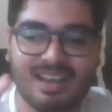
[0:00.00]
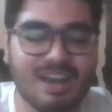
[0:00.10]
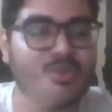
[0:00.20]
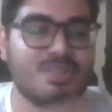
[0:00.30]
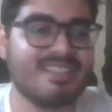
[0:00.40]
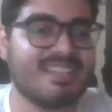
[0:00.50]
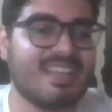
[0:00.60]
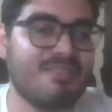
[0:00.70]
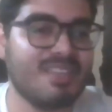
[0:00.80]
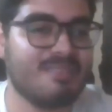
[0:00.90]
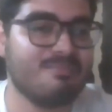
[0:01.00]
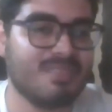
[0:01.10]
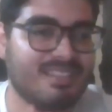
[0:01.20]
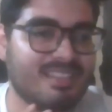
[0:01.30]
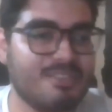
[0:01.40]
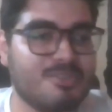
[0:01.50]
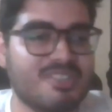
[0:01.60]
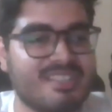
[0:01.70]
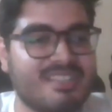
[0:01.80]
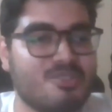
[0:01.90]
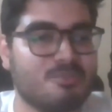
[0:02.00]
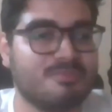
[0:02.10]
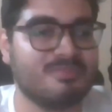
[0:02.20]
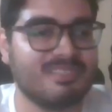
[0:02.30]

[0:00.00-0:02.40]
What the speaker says: how was it having him in your dressing room?